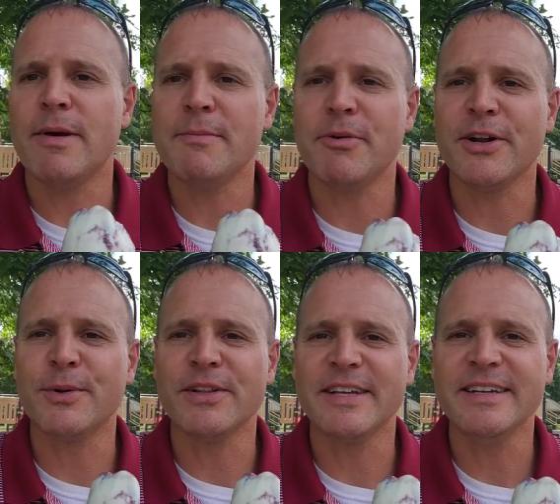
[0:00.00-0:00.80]
mine pretty
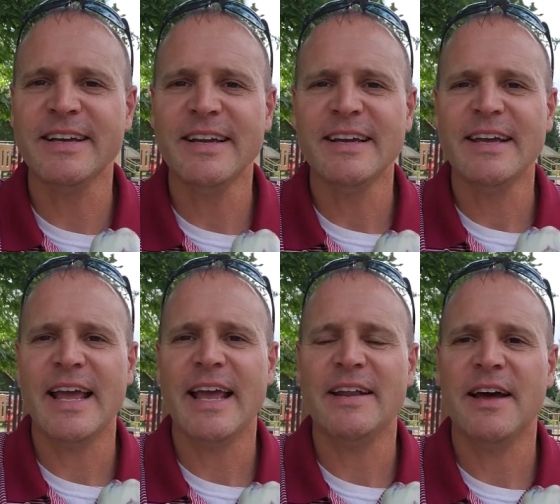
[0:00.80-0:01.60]
quickly
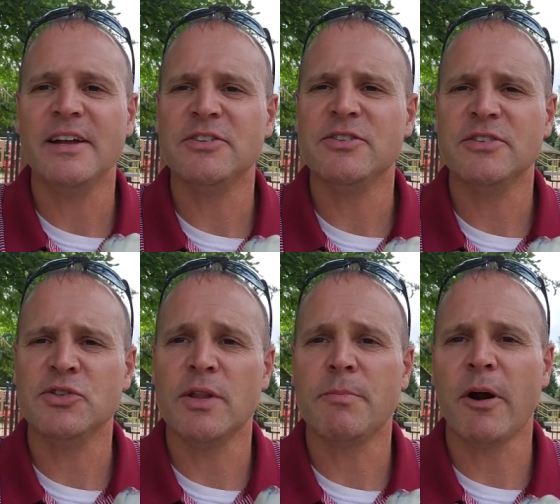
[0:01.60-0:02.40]
and uh,
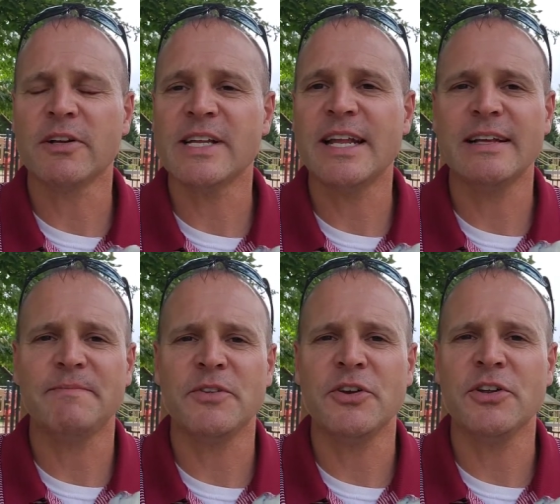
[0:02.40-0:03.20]
enjoy the park setting,
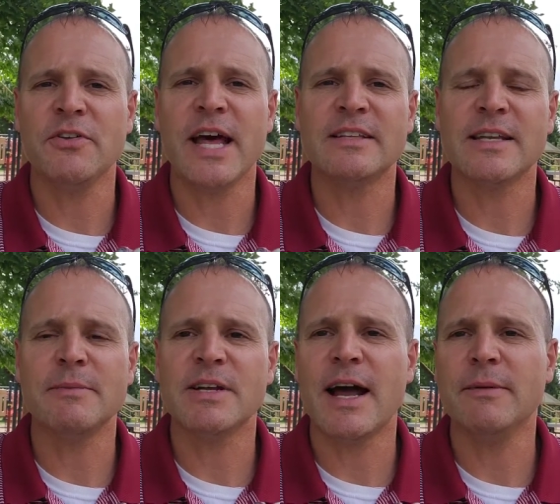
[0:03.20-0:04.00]
you can do that at the same
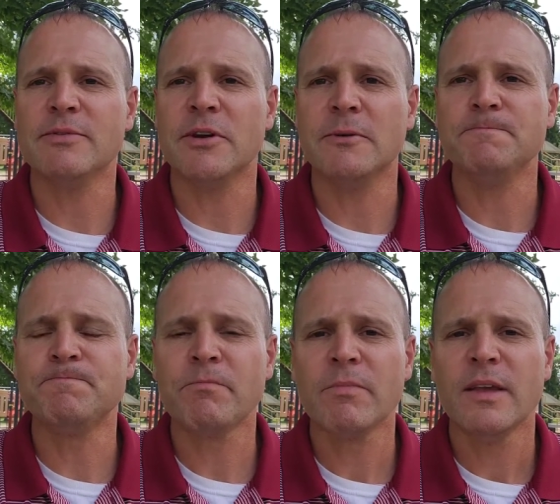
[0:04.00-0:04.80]
time. So
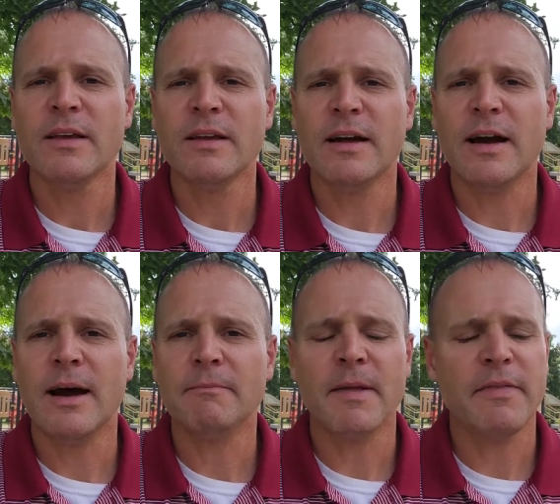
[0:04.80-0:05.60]

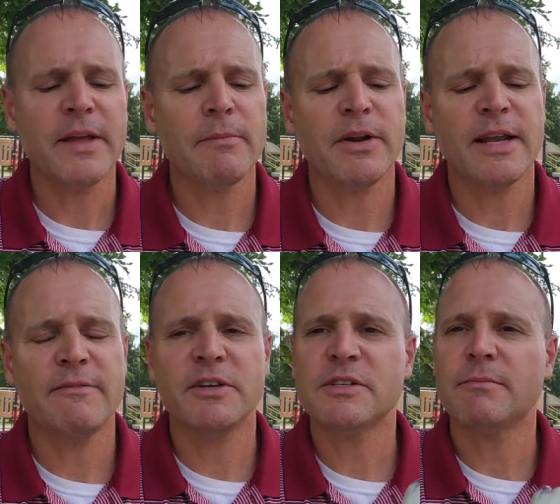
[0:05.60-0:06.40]
um, I think I'm going to give
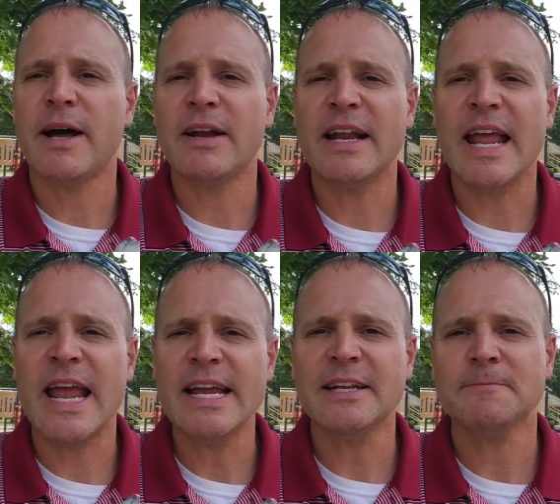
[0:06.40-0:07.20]
this about an
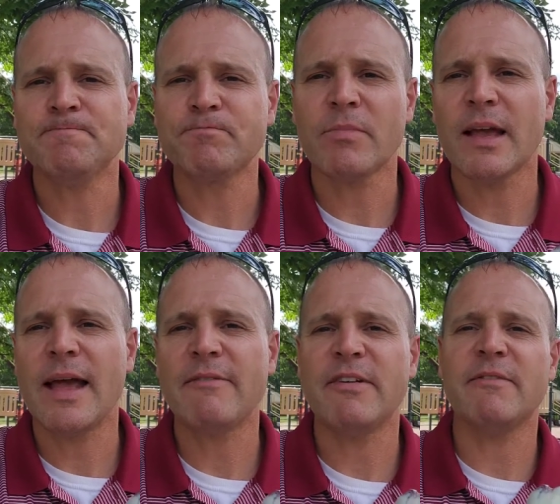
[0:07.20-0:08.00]
8. I
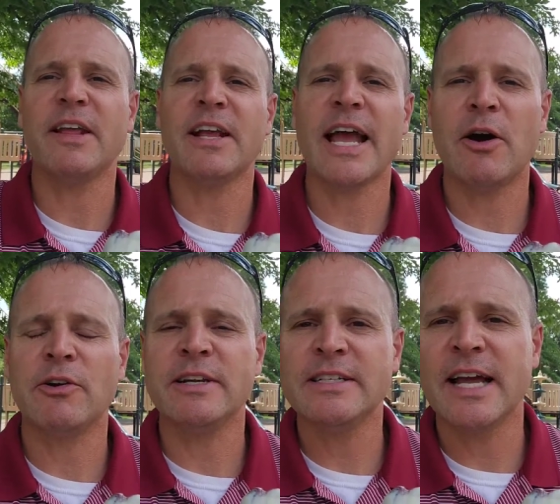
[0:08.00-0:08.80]
haven't
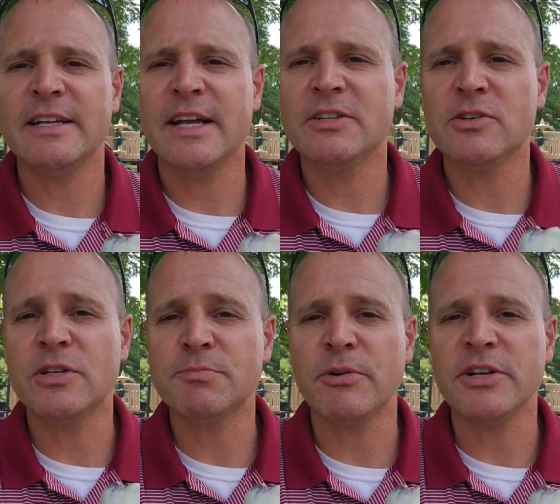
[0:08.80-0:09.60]
encountered a 10 yet, so it's
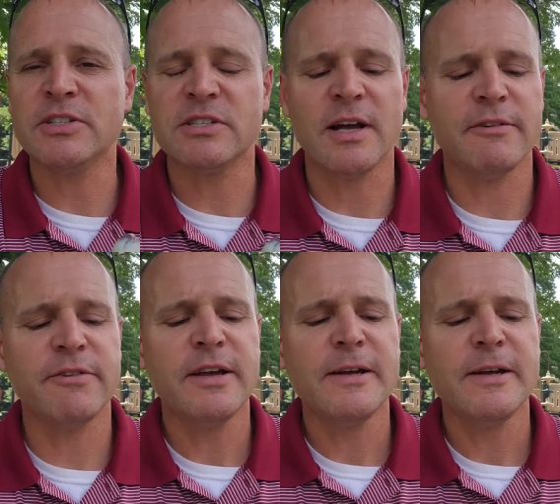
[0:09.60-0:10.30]
pretty good stuff.